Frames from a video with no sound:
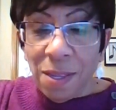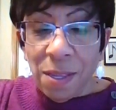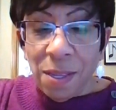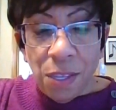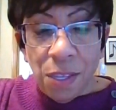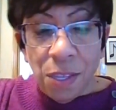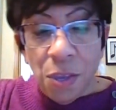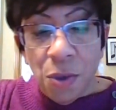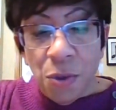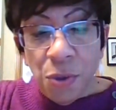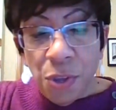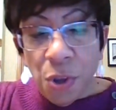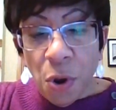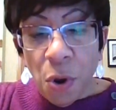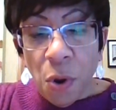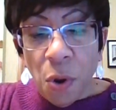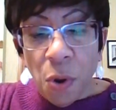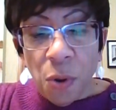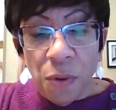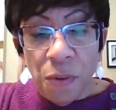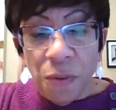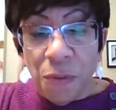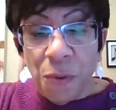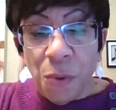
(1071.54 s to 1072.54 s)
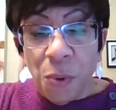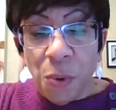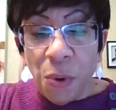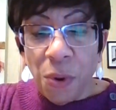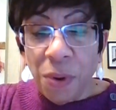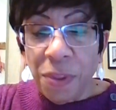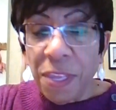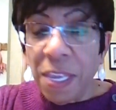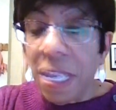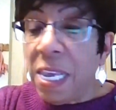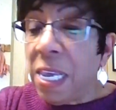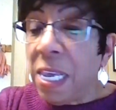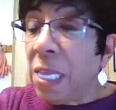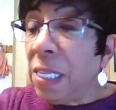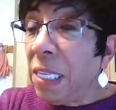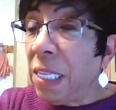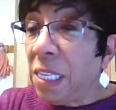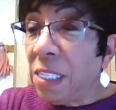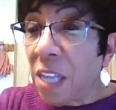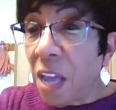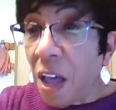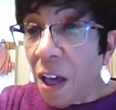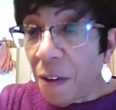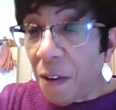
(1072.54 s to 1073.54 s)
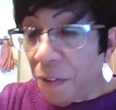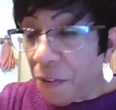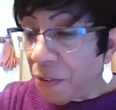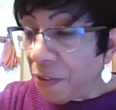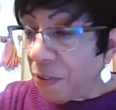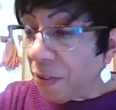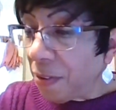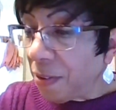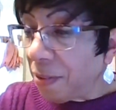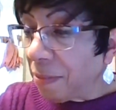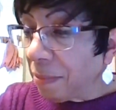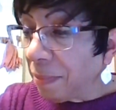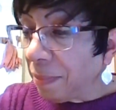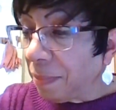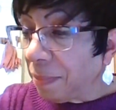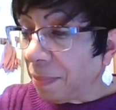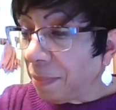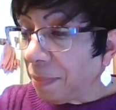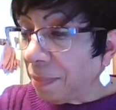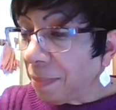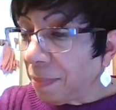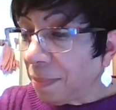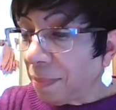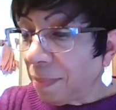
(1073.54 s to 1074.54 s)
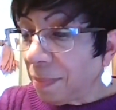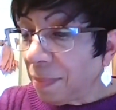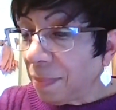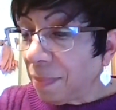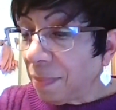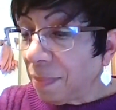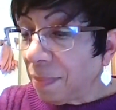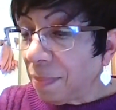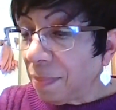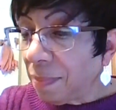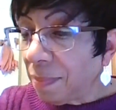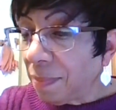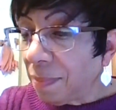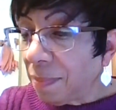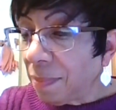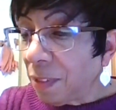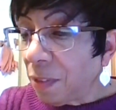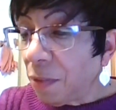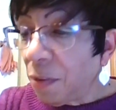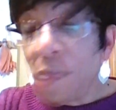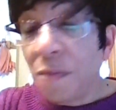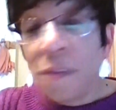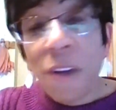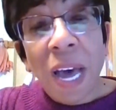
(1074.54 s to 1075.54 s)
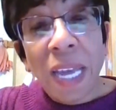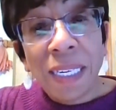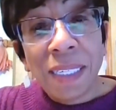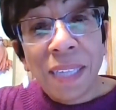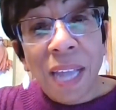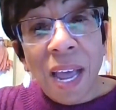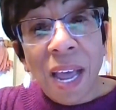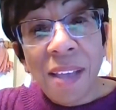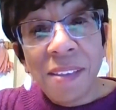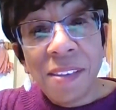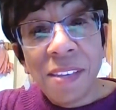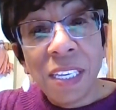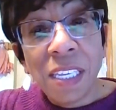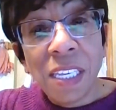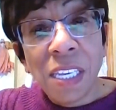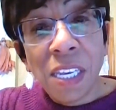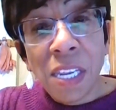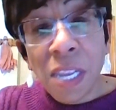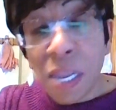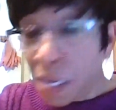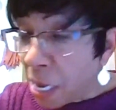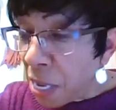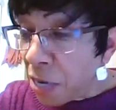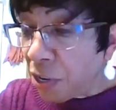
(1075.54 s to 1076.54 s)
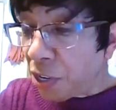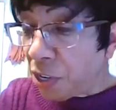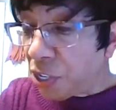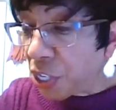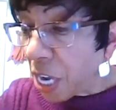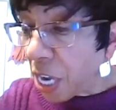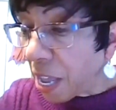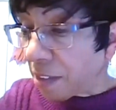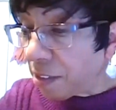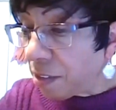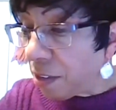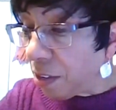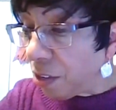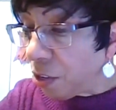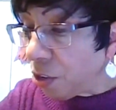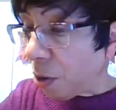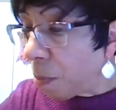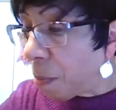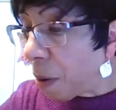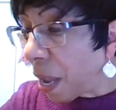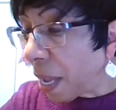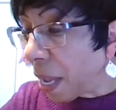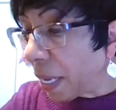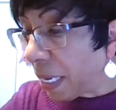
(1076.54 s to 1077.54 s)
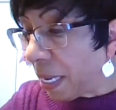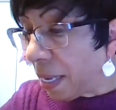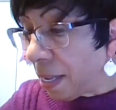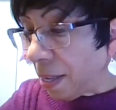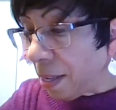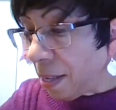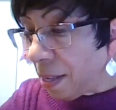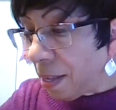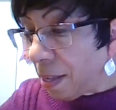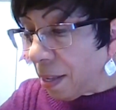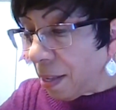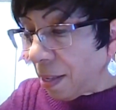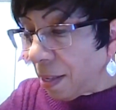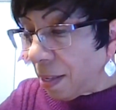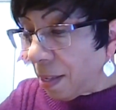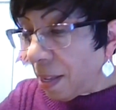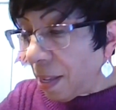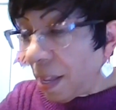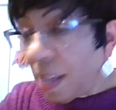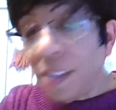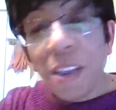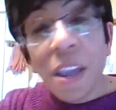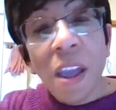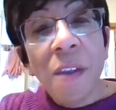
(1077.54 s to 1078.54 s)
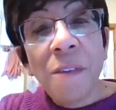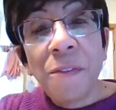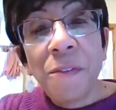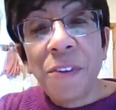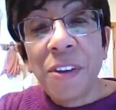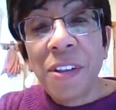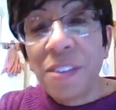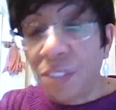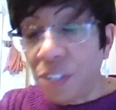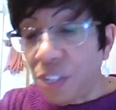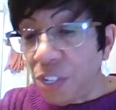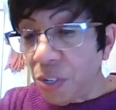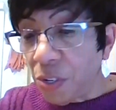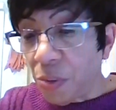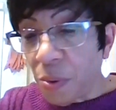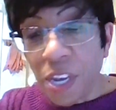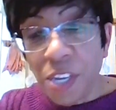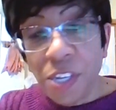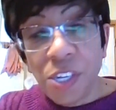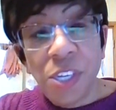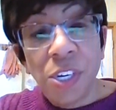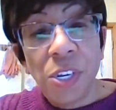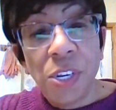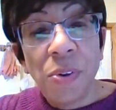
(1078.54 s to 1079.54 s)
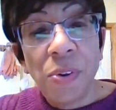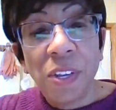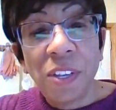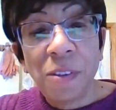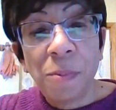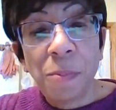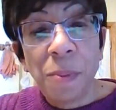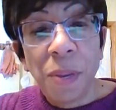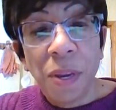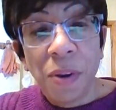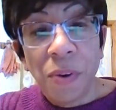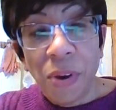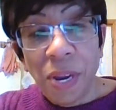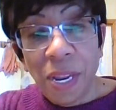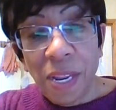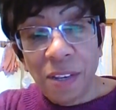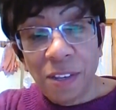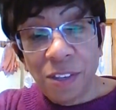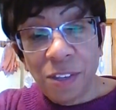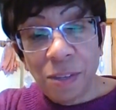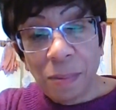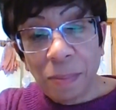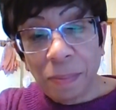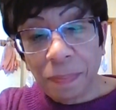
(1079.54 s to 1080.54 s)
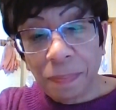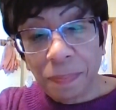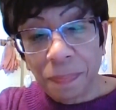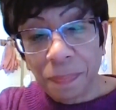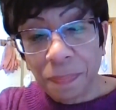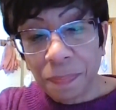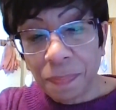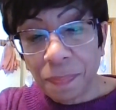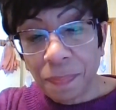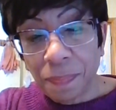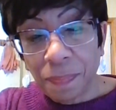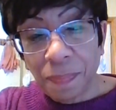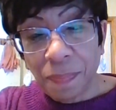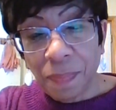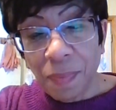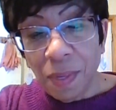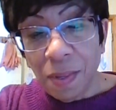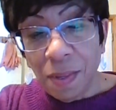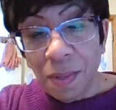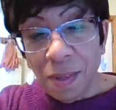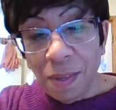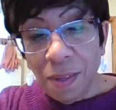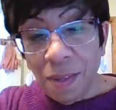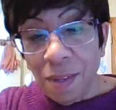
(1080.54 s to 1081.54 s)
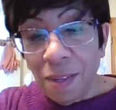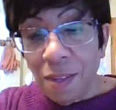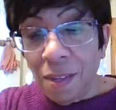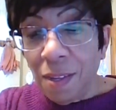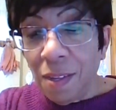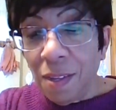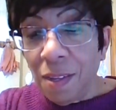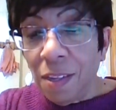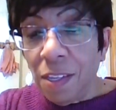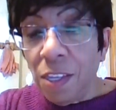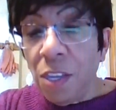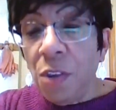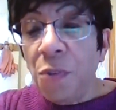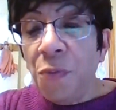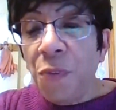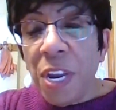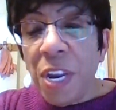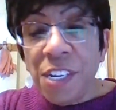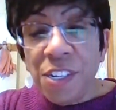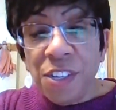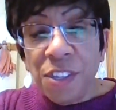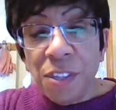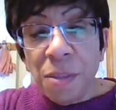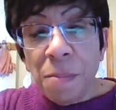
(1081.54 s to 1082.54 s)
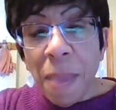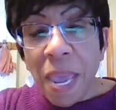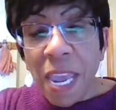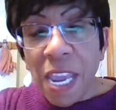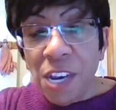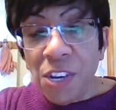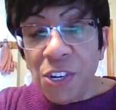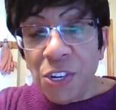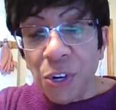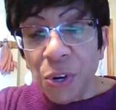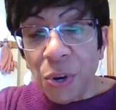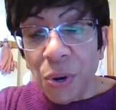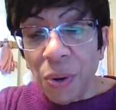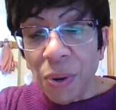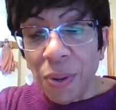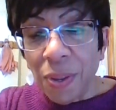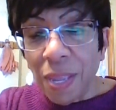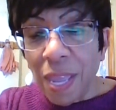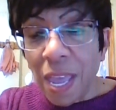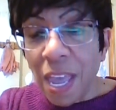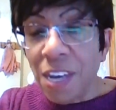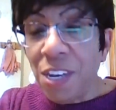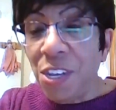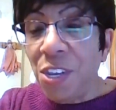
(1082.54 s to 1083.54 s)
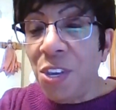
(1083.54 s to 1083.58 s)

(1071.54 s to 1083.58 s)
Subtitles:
You yearn for the healing love, revitalizing, energizing your body and every situation you experience. You reach the manger and